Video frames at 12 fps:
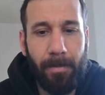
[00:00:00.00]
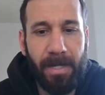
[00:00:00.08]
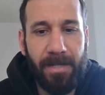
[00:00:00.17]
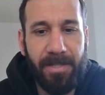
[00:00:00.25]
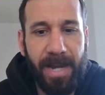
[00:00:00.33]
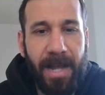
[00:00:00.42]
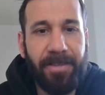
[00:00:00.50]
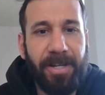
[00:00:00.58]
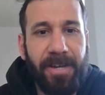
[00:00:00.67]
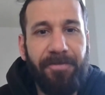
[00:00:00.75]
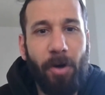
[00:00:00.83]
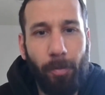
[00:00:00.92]
is
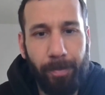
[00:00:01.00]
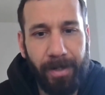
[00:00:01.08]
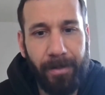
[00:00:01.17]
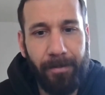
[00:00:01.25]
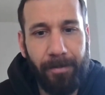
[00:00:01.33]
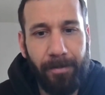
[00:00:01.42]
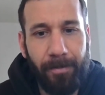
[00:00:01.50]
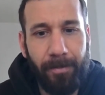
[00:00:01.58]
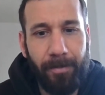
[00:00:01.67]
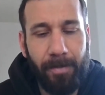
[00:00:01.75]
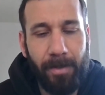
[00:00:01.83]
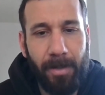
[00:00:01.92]
Anthony Volpe.
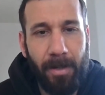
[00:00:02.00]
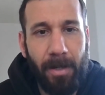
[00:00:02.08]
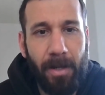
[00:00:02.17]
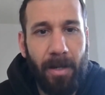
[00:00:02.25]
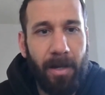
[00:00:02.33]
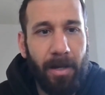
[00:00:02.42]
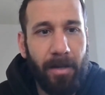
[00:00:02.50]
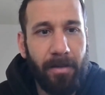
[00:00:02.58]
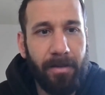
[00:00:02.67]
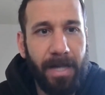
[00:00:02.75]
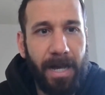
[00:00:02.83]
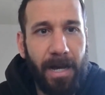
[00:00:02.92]

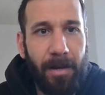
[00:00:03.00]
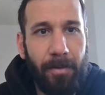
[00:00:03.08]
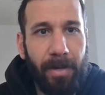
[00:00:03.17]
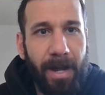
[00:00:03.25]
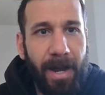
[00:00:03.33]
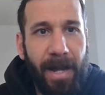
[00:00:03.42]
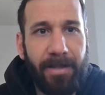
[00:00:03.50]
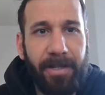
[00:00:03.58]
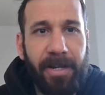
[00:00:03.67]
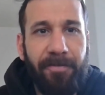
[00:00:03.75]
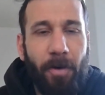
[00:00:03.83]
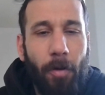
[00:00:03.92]
Now,
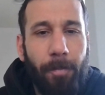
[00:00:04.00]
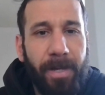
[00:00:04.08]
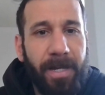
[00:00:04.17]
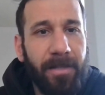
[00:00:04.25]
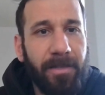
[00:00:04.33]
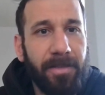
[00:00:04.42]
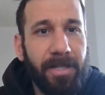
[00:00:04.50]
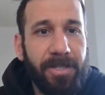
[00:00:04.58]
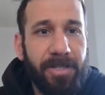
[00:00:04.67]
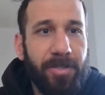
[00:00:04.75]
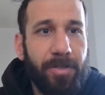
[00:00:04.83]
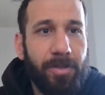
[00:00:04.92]
Anthony Volpe,
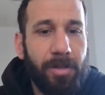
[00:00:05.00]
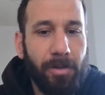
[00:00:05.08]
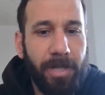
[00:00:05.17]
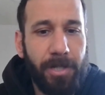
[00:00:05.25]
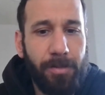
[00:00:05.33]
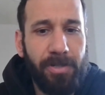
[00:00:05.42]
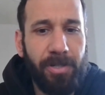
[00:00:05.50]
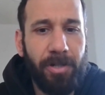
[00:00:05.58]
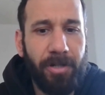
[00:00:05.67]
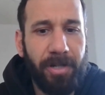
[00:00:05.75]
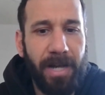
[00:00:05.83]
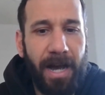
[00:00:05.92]
this was
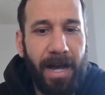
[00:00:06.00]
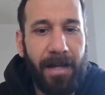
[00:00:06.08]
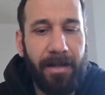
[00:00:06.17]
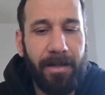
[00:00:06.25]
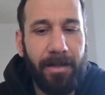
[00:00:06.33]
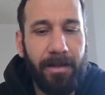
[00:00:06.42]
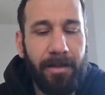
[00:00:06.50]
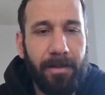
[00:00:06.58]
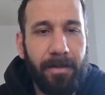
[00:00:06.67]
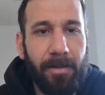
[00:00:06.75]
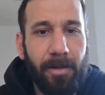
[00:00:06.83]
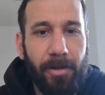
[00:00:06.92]
another guy,
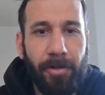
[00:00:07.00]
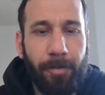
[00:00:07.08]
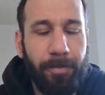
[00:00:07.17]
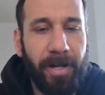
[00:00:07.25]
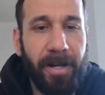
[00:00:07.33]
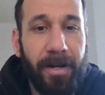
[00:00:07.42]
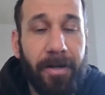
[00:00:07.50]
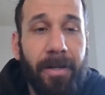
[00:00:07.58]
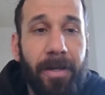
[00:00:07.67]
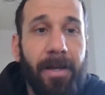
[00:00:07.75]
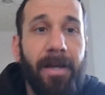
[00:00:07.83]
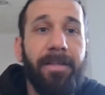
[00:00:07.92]
another player
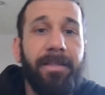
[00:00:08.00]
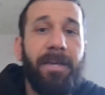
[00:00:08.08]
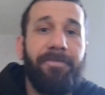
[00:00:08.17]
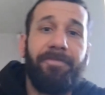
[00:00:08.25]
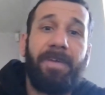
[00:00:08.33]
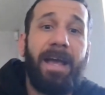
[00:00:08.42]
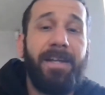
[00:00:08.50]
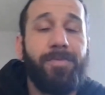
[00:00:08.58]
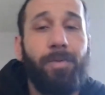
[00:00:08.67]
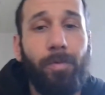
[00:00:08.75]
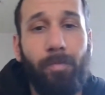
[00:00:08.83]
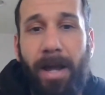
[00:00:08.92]
that
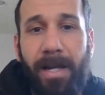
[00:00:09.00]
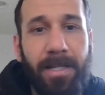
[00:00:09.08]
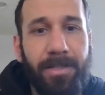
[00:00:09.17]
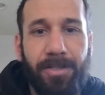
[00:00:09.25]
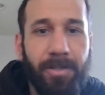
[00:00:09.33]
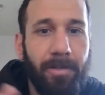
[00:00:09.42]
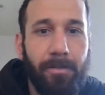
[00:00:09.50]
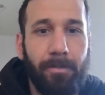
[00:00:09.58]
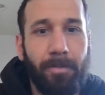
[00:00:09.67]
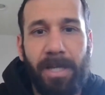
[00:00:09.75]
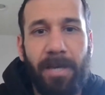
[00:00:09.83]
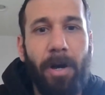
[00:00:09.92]
fans were ready to
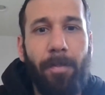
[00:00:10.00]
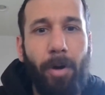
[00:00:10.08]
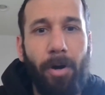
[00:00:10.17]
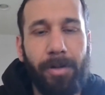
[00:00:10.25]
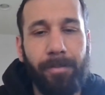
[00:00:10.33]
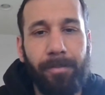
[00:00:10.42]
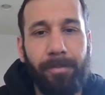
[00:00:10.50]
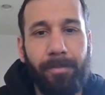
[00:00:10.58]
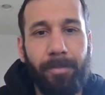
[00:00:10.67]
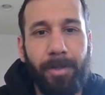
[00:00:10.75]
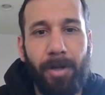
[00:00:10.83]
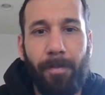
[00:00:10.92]
give up on him,
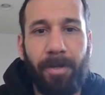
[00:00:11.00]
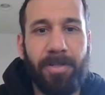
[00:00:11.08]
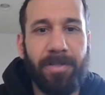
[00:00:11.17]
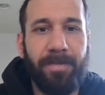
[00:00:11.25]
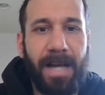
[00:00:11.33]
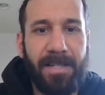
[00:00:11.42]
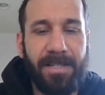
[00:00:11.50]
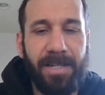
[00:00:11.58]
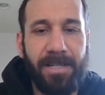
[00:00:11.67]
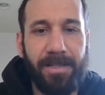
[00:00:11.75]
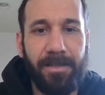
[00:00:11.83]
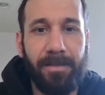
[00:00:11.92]
you know, because of last
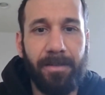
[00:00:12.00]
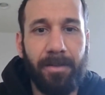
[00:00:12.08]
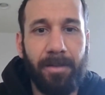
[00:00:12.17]
season.